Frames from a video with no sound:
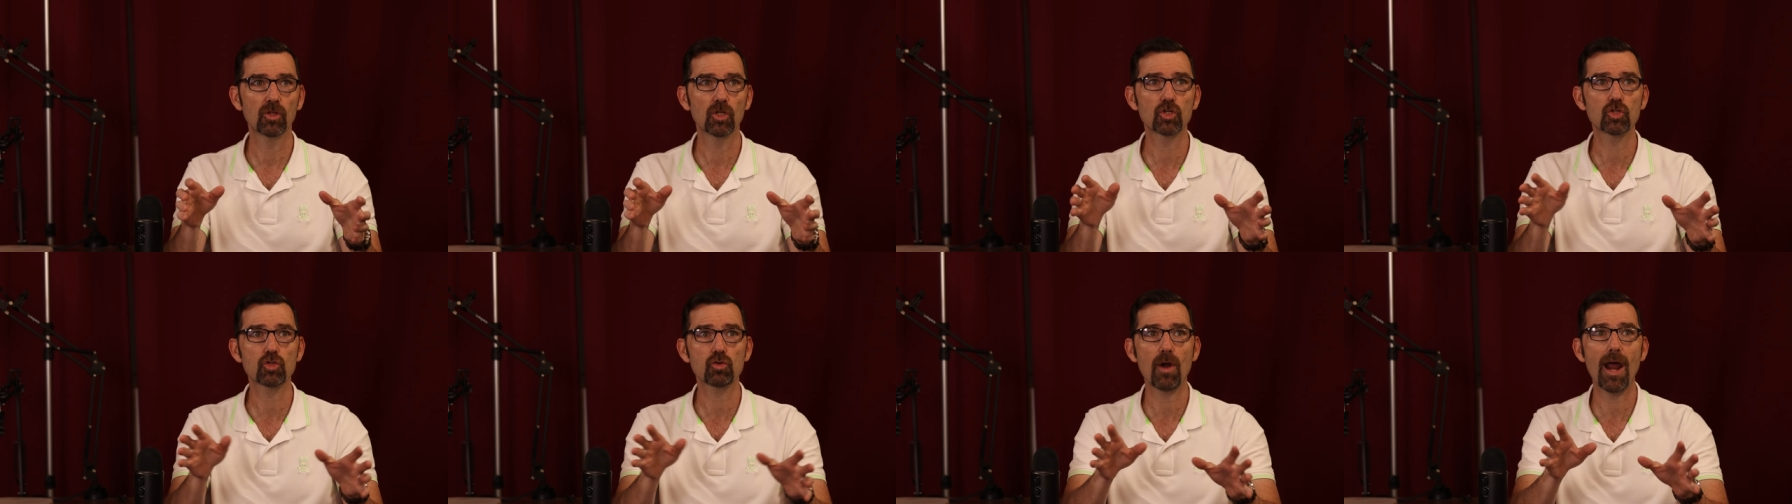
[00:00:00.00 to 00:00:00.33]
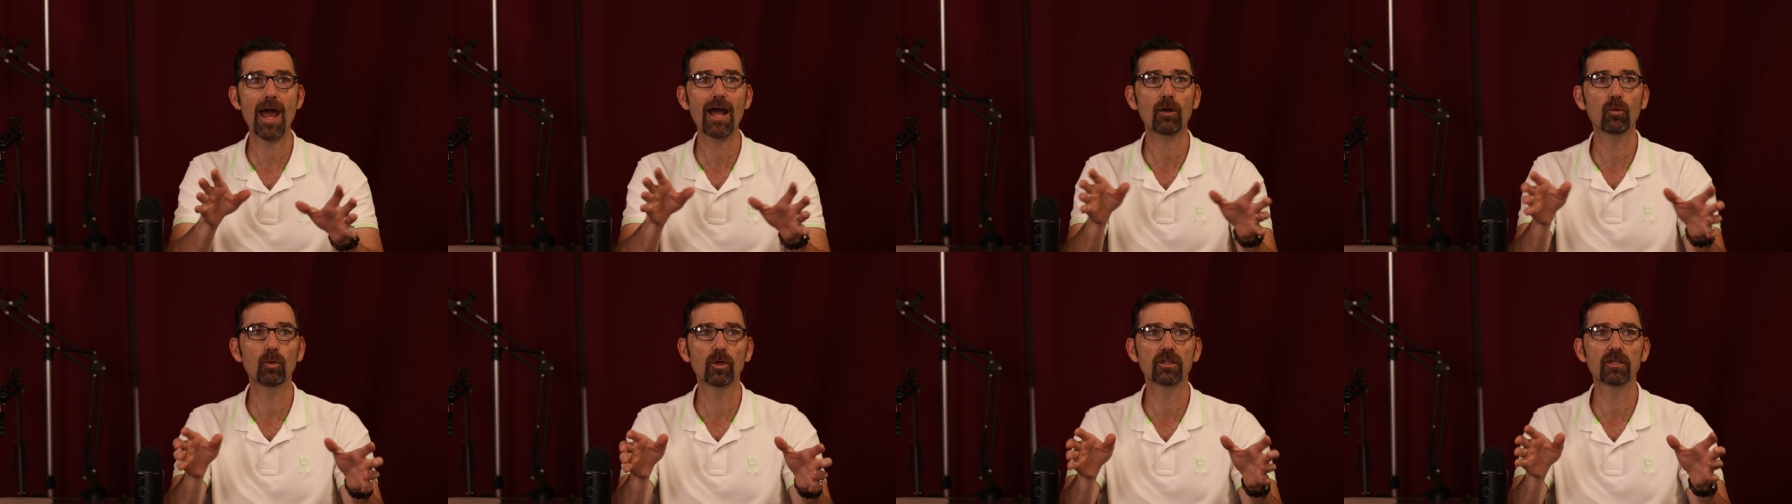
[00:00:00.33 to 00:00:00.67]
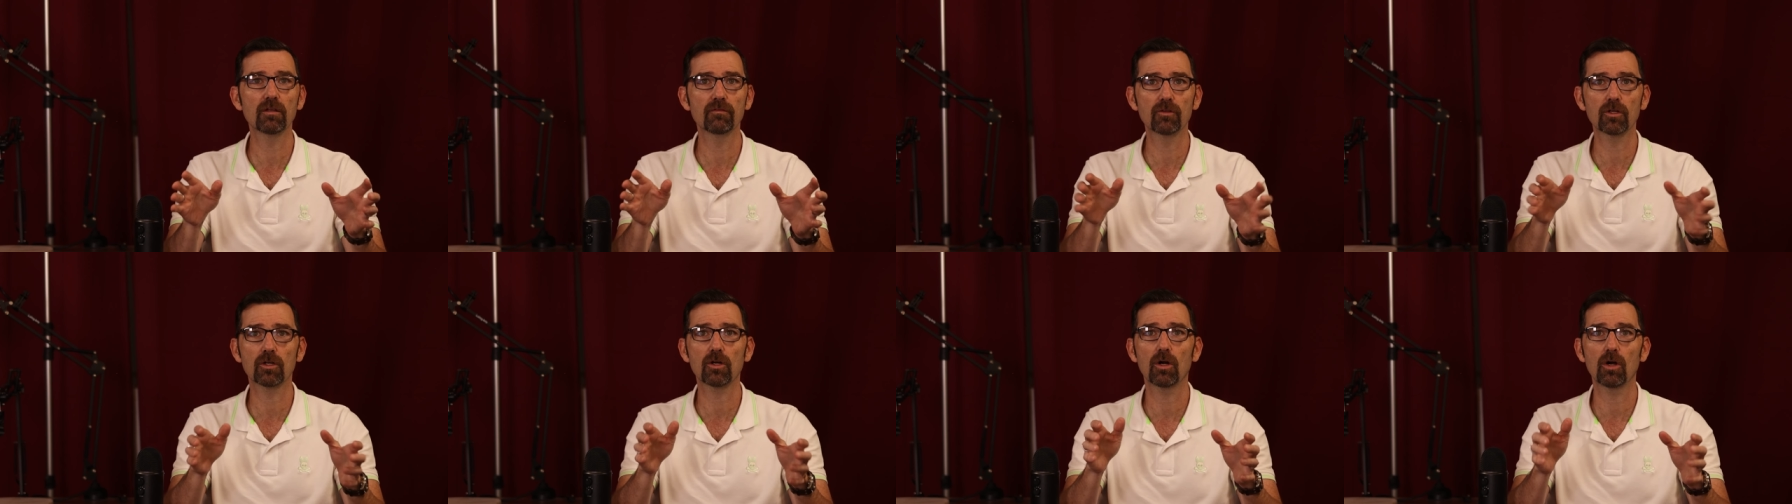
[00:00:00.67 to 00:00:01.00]
track width of
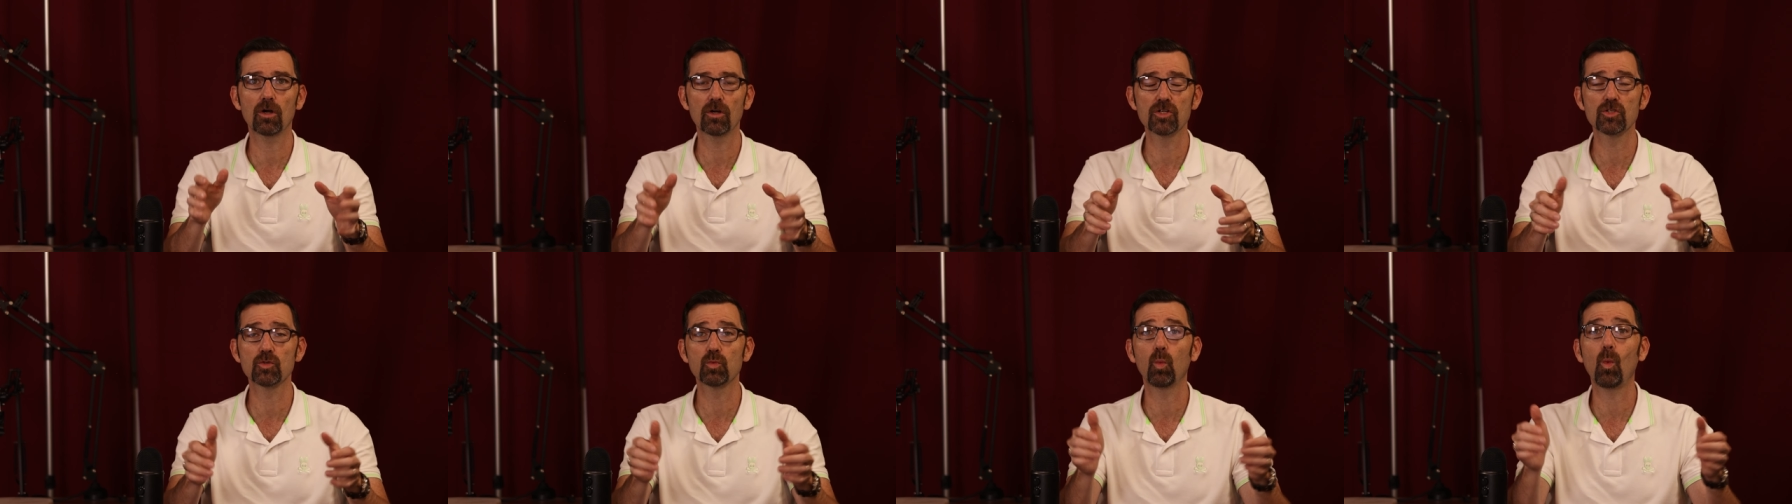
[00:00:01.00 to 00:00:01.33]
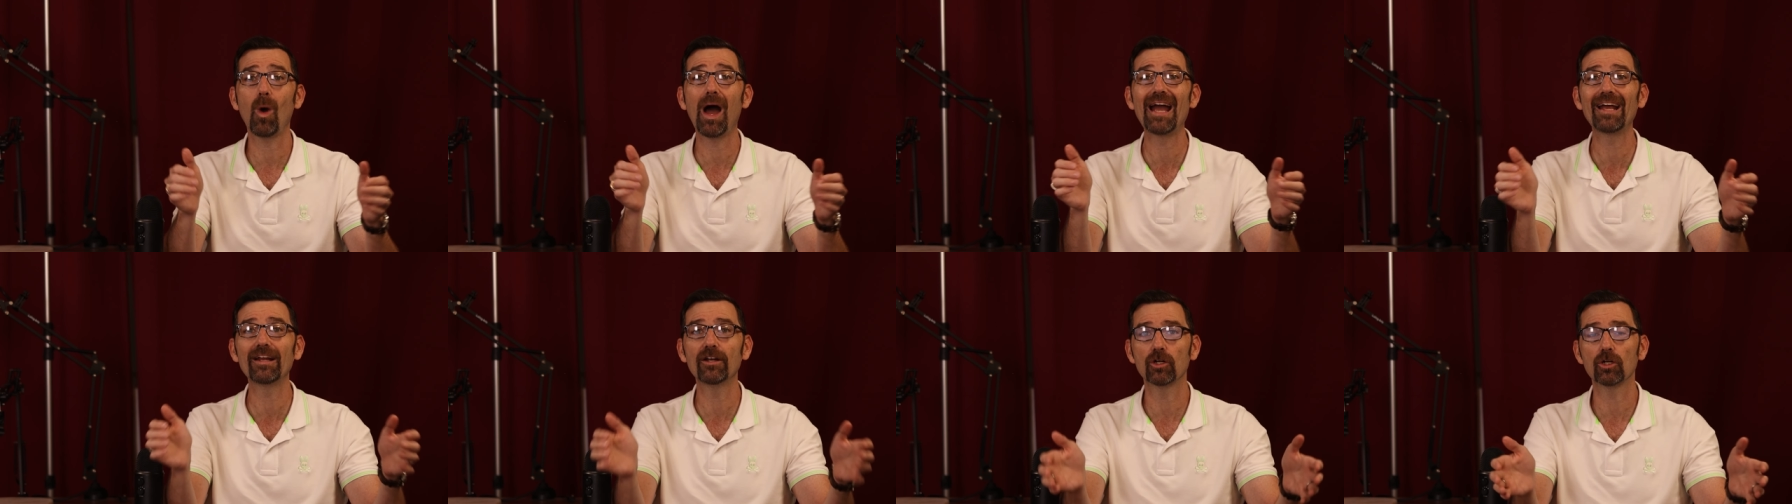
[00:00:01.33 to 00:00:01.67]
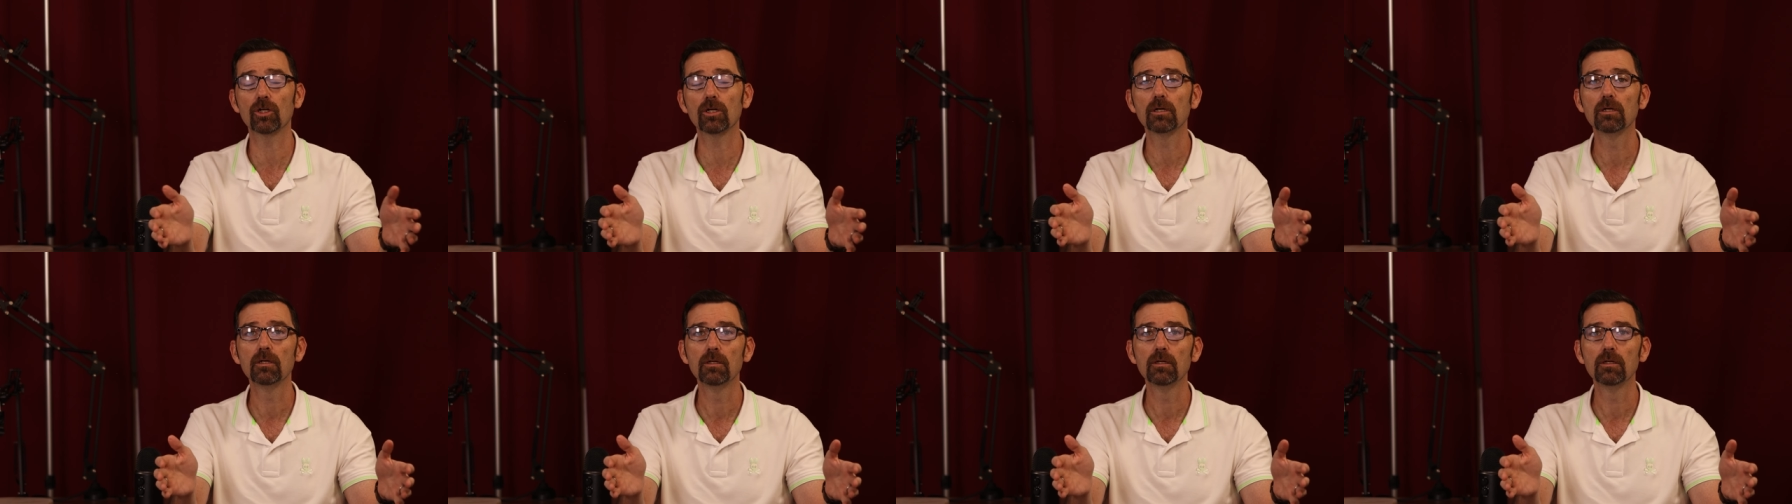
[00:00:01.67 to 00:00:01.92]
the car is wider.